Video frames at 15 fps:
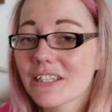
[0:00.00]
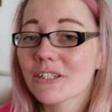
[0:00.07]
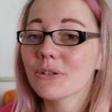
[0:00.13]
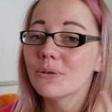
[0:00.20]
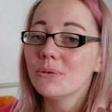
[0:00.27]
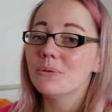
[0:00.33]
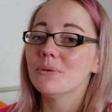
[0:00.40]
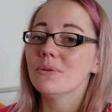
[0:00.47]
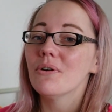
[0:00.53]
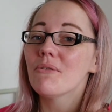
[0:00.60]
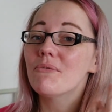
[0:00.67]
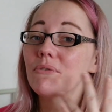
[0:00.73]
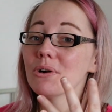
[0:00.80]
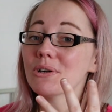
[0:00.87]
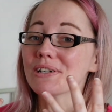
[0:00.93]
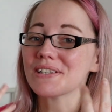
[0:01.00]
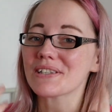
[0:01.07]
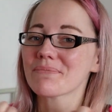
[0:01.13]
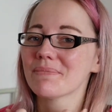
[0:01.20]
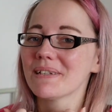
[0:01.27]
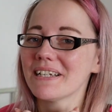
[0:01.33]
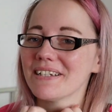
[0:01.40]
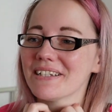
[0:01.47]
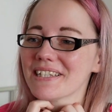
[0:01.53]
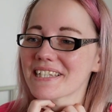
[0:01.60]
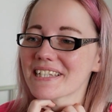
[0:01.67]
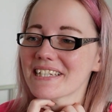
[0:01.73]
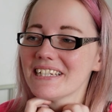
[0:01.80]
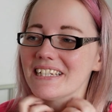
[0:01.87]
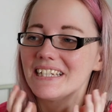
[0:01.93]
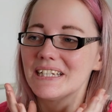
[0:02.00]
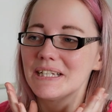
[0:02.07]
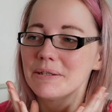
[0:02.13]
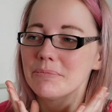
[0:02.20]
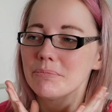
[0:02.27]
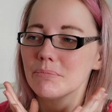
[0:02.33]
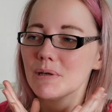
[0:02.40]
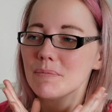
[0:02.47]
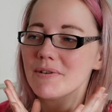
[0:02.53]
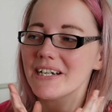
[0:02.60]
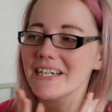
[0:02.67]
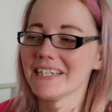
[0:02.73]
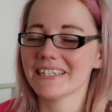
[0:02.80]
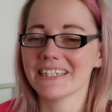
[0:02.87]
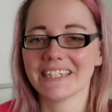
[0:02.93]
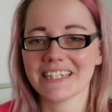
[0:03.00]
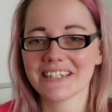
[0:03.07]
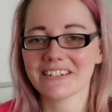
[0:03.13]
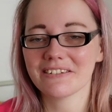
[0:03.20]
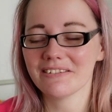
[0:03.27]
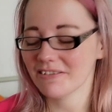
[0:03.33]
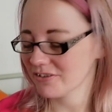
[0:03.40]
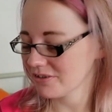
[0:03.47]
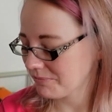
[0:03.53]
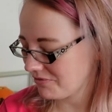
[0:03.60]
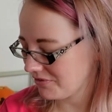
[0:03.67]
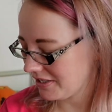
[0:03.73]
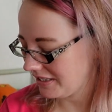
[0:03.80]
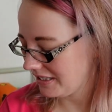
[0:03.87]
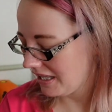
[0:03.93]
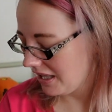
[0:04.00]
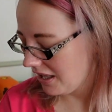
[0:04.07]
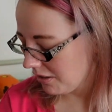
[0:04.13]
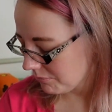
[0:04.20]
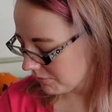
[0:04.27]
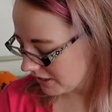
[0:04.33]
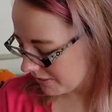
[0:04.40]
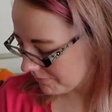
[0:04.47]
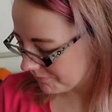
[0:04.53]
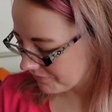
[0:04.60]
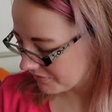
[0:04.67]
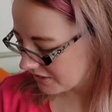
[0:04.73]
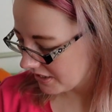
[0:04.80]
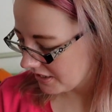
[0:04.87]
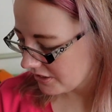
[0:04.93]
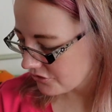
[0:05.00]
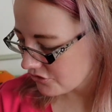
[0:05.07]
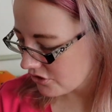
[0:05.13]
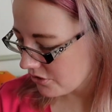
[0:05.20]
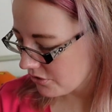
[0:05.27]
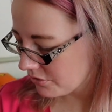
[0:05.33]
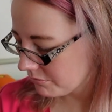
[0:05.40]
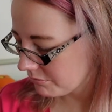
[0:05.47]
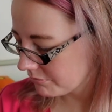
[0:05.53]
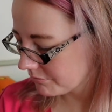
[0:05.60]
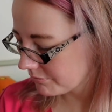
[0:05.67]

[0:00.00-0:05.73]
to focus because my brain isn't always up for it. But yeah, so